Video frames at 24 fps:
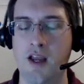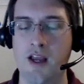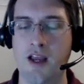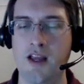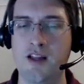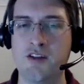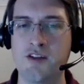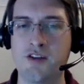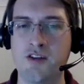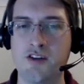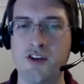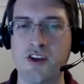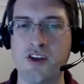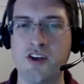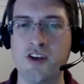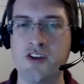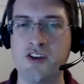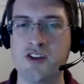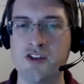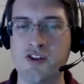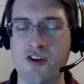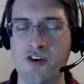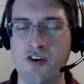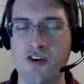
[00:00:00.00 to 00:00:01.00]
And so the
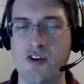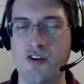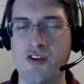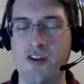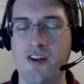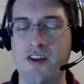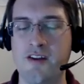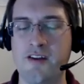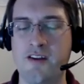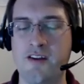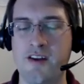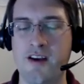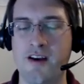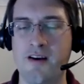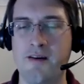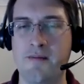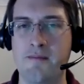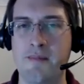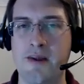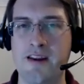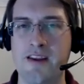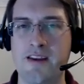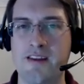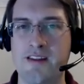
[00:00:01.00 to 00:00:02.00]
concern that
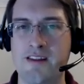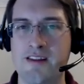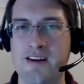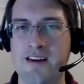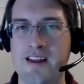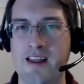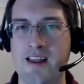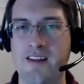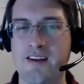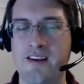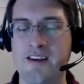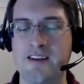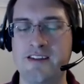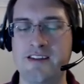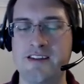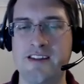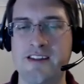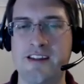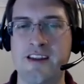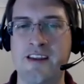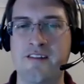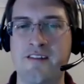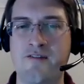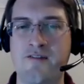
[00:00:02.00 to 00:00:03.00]
many of the delegates
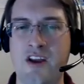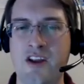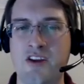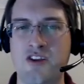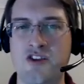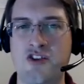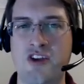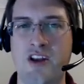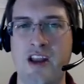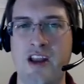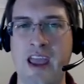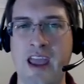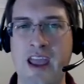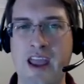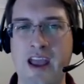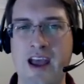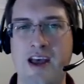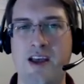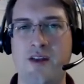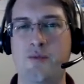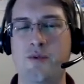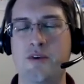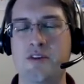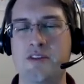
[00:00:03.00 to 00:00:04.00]
to the convention
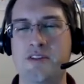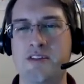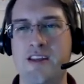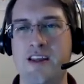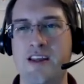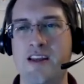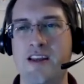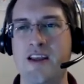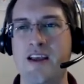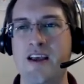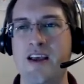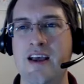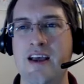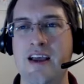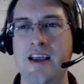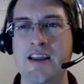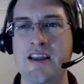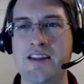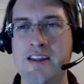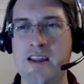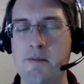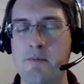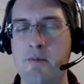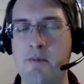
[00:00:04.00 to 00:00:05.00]
had was that a
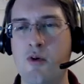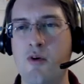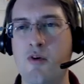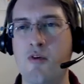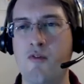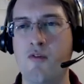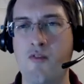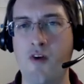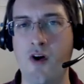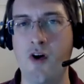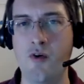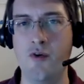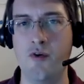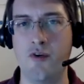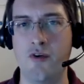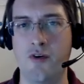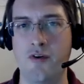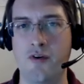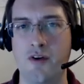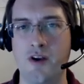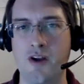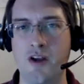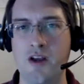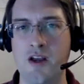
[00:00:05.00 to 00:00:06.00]
typical
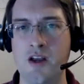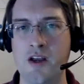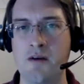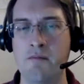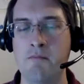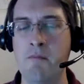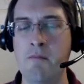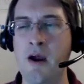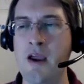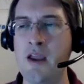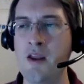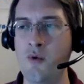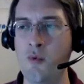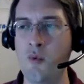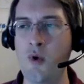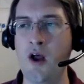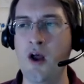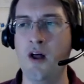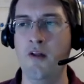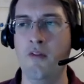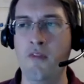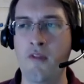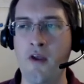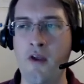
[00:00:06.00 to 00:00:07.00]
voter might
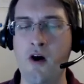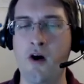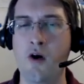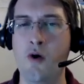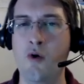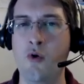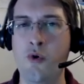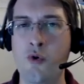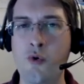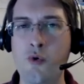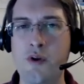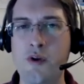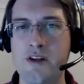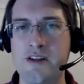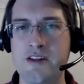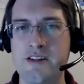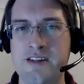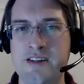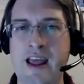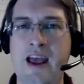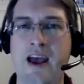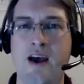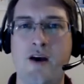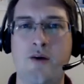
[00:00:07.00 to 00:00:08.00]
well know who in
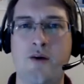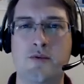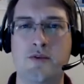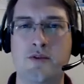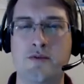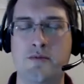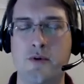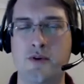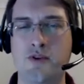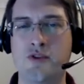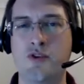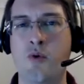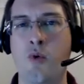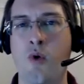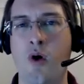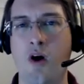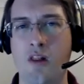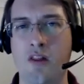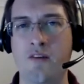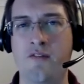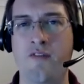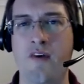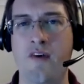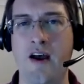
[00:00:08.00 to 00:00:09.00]
his town was most
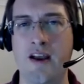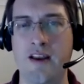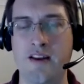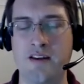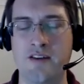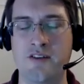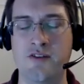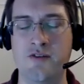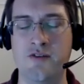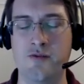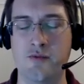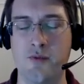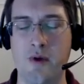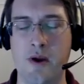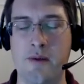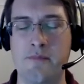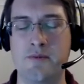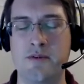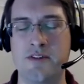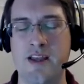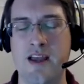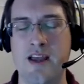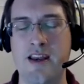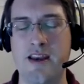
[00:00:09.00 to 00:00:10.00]
qualified to
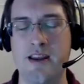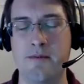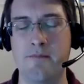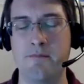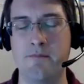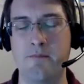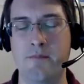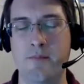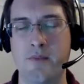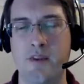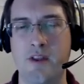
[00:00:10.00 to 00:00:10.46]
represent him.